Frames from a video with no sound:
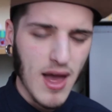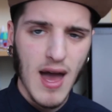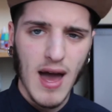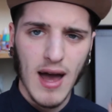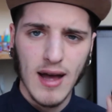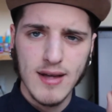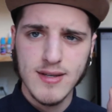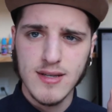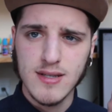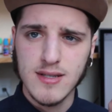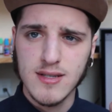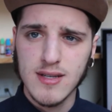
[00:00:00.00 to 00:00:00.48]
yeah,
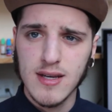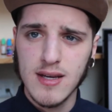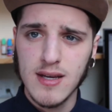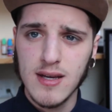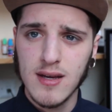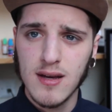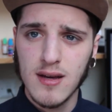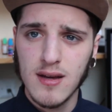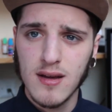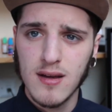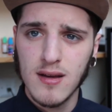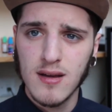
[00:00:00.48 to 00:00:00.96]
as you can
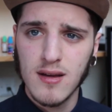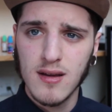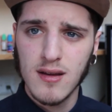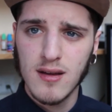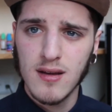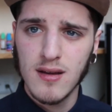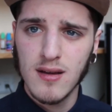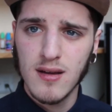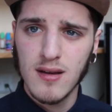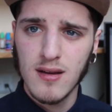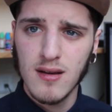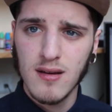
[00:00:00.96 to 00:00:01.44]
see,
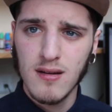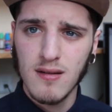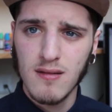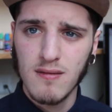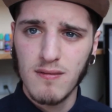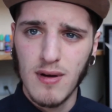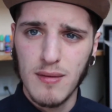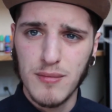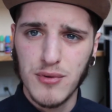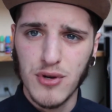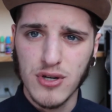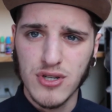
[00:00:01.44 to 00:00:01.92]

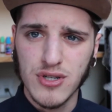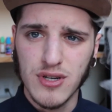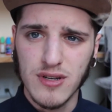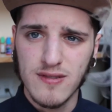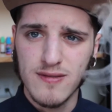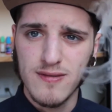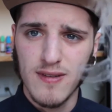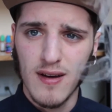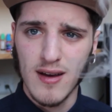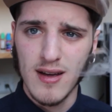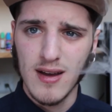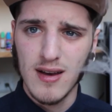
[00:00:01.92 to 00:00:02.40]
vape production is
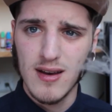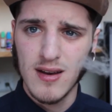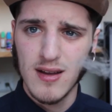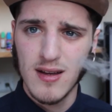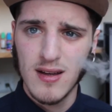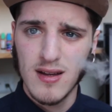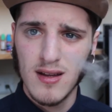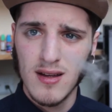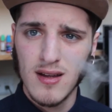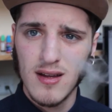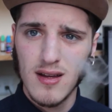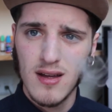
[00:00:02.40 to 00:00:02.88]
fine.
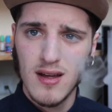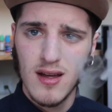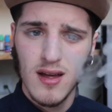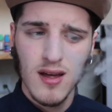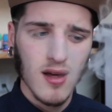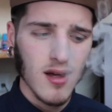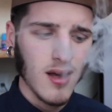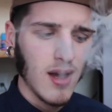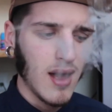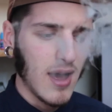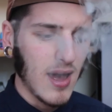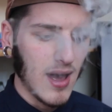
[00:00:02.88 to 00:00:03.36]

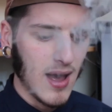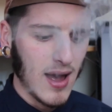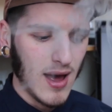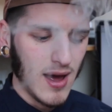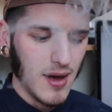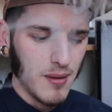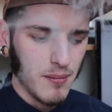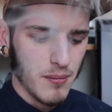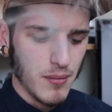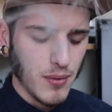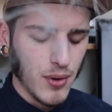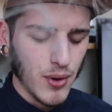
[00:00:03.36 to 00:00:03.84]

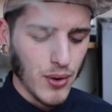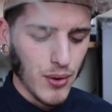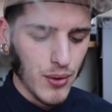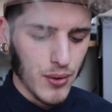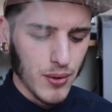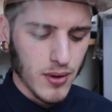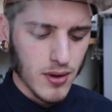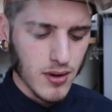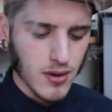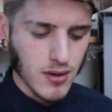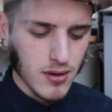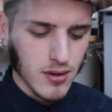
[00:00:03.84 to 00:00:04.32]

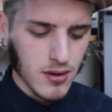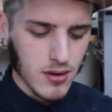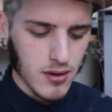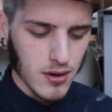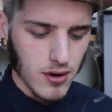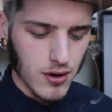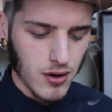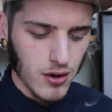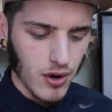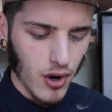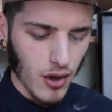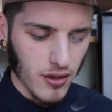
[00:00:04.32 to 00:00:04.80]

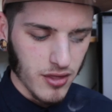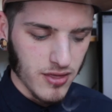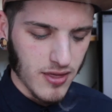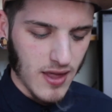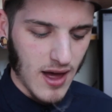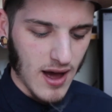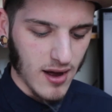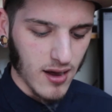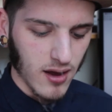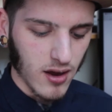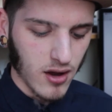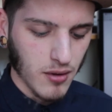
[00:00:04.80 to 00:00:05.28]
Nothing
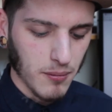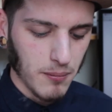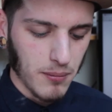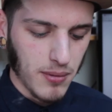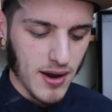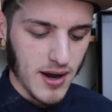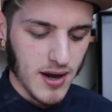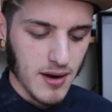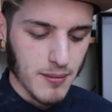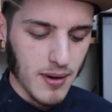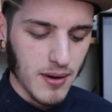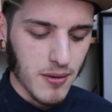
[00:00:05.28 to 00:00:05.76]
that I can
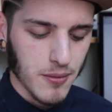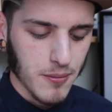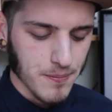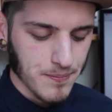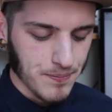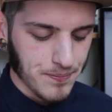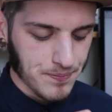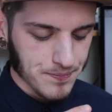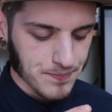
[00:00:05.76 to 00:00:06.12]
complain about.